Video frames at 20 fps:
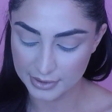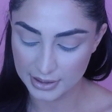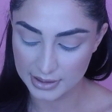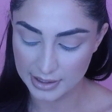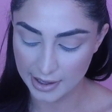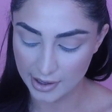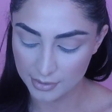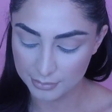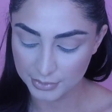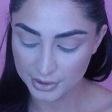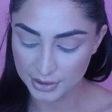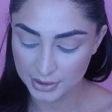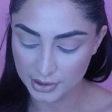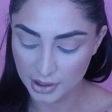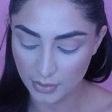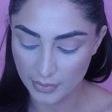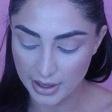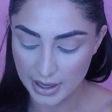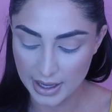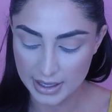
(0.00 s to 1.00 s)
Now I'm going to go
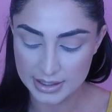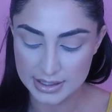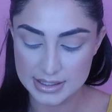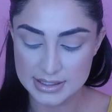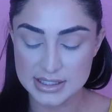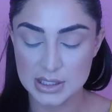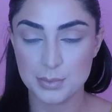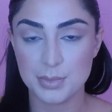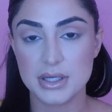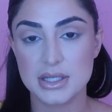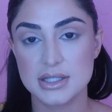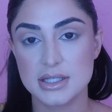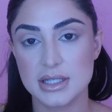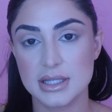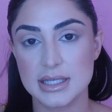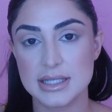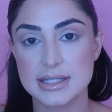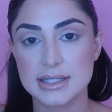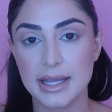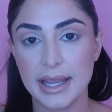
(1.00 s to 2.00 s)
ahead and dip into
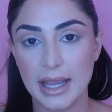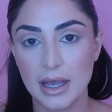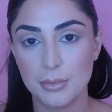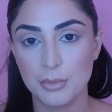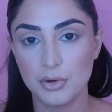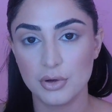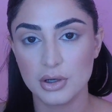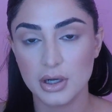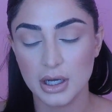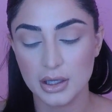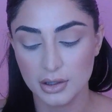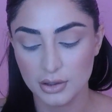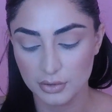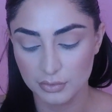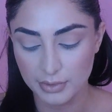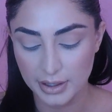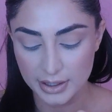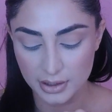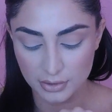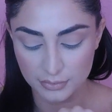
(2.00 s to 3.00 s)
this camel color
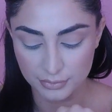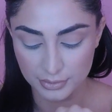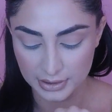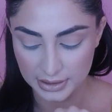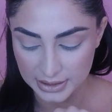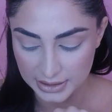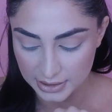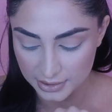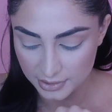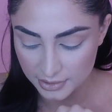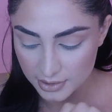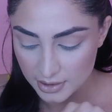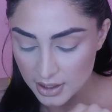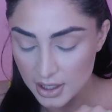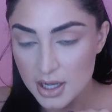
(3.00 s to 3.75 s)
right over here.